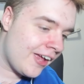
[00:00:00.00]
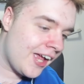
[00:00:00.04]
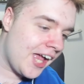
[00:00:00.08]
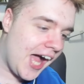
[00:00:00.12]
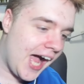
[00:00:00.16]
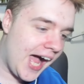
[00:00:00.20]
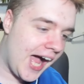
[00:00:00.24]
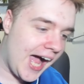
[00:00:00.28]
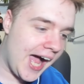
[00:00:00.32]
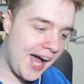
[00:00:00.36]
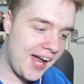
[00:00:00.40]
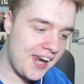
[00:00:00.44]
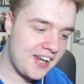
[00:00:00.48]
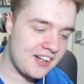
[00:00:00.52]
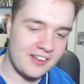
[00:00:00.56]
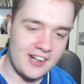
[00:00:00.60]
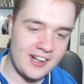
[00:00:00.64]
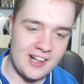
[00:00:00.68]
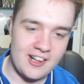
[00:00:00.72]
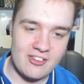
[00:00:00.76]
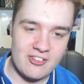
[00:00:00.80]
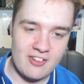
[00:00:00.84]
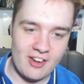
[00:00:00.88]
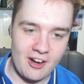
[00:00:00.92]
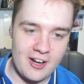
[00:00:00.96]
I had a great
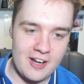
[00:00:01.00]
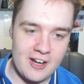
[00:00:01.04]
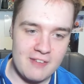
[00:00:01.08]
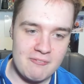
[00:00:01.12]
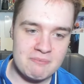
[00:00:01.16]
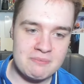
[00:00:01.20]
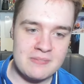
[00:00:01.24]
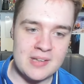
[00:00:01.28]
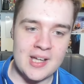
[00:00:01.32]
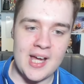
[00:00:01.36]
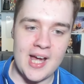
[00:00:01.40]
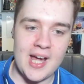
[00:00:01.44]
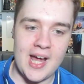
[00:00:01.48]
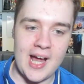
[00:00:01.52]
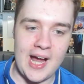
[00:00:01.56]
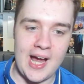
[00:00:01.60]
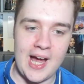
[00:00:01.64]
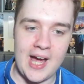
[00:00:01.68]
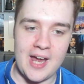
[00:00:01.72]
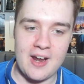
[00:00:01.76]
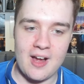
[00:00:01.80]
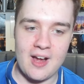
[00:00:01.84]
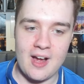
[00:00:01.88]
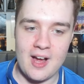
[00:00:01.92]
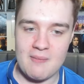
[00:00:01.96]
time and
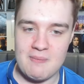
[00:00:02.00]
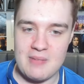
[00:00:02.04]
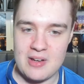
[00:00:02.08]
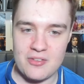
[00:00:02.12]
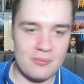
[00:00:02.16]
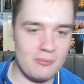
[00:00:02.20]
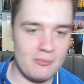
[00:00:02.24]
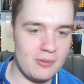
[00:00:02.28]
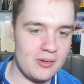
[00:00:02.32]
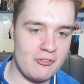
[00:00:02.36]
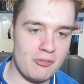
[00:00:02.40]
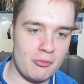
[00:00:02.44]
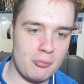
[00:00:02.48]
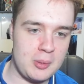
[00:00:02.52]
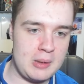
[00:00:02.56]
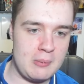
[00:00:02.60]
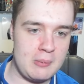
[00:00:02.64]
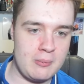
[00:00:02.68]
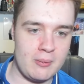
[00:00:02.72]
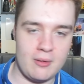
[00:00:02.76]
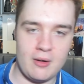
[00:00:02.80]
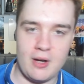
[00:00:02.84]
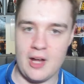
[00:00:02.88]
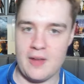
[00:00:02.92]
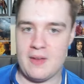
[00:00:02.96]
I met some wonderful
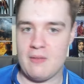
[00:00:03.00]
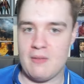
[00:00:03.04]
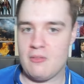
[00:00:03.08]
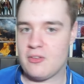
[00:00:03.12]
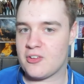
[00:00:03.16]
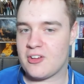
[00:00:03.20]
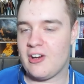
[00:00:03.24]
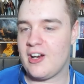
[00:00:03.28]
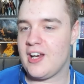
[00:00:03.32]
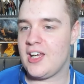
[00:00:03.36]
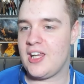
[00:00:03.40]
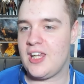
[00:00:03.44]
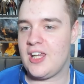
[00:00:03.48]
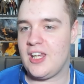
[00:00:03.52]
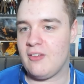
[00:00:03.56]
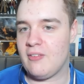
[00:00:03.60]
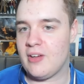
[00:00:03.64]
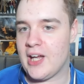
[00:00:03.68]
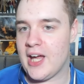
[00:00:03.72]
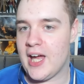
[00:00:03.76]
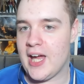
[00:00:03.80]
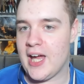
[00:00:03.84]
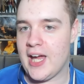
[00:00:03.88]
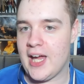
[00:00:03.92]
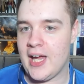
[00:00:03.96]
people and there was a great
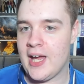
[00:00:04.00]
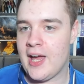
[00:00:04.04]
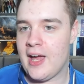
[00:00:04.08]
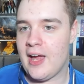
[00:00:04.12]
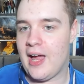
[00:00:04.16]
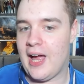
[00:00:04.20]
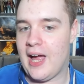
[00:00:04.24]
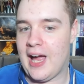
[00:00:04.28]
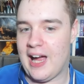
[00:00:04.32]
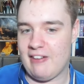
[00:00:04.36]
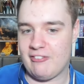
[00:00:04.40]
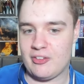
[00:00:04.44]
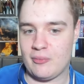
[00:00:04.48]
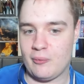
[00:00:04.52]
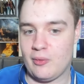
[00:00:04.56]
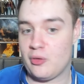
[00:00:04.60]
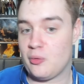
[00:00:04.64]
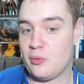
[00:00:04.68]
Q&A afterwards,